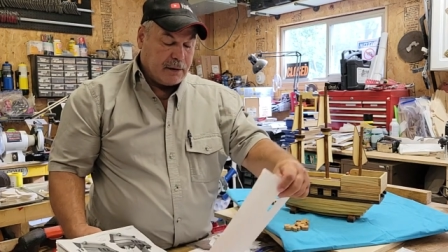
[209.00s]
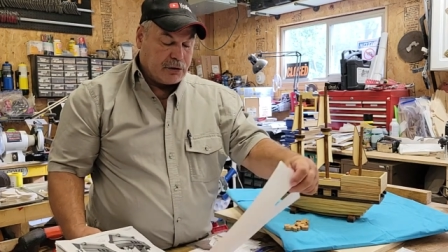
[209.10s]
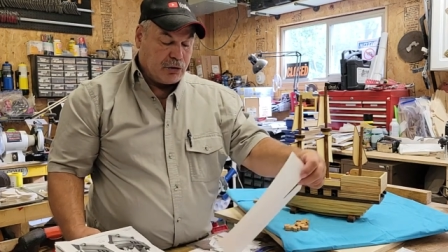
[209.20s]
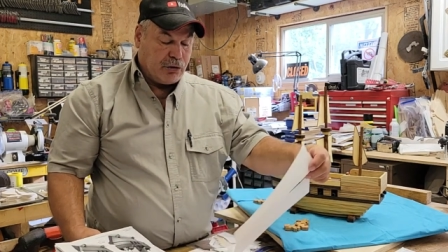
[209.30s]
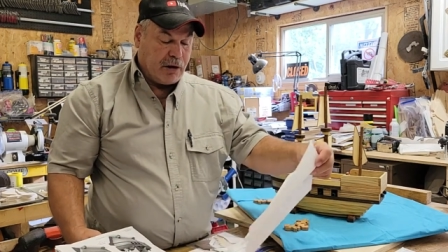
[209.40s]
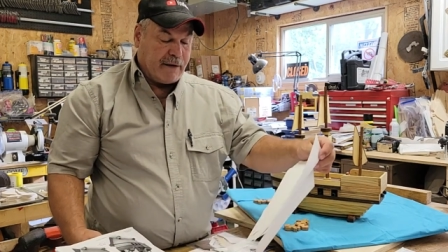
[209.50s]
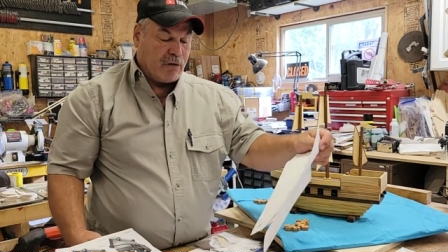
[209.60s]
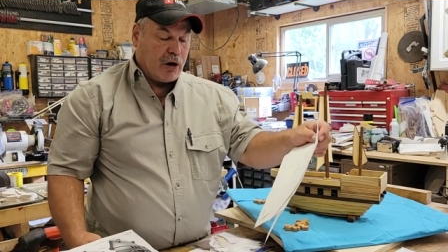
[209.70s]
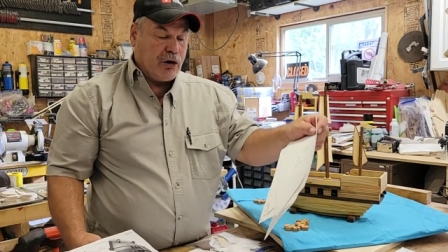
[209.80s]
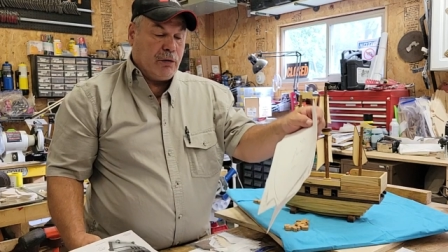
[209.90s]
so you have
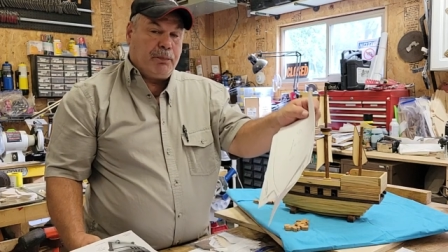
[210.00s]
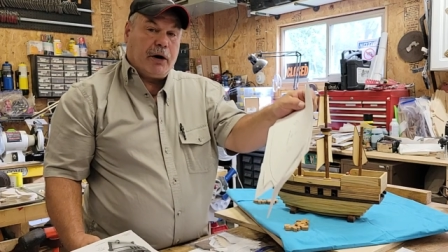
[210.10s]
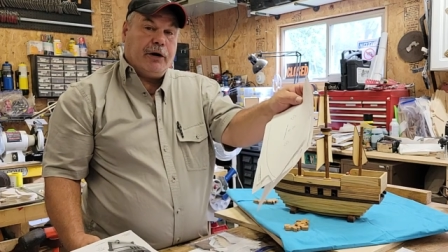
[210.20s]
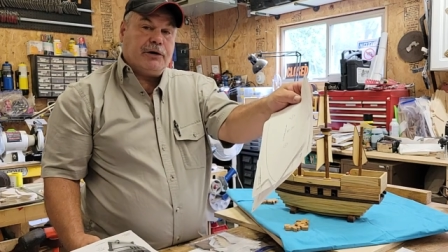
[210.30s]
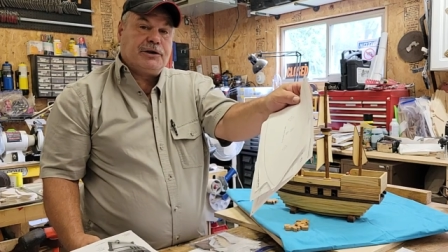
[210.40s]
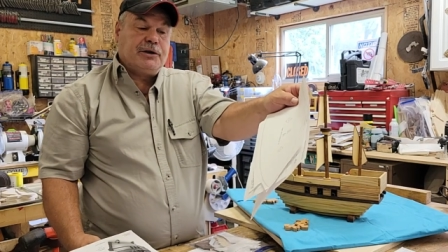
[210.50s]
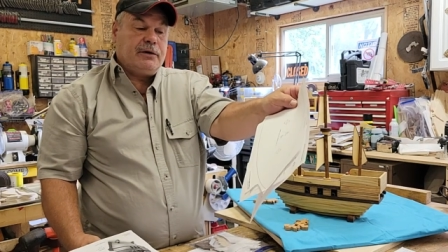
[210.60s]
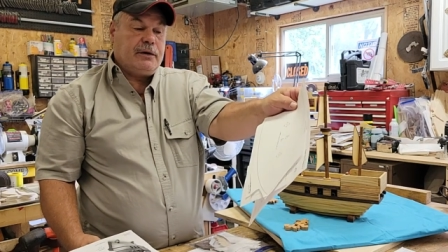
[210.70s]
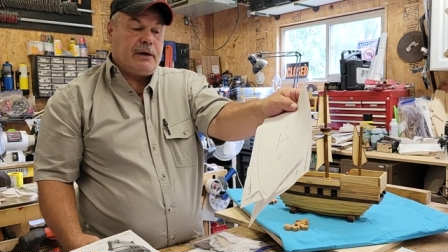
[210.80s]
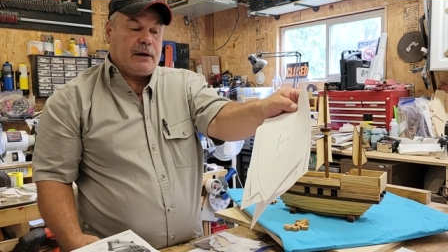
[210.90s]
all your parts
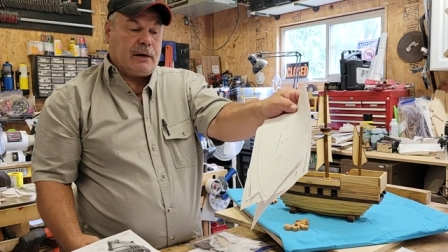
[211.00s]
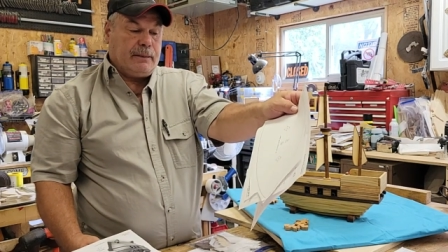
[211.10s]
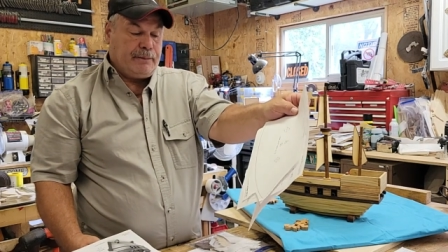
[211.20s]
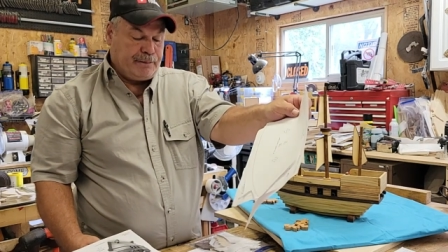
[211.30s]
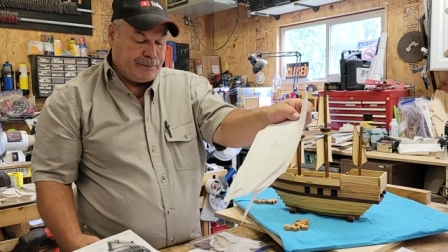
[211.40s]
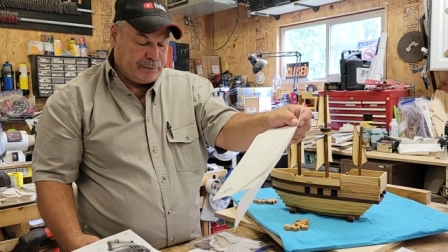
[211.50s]
um,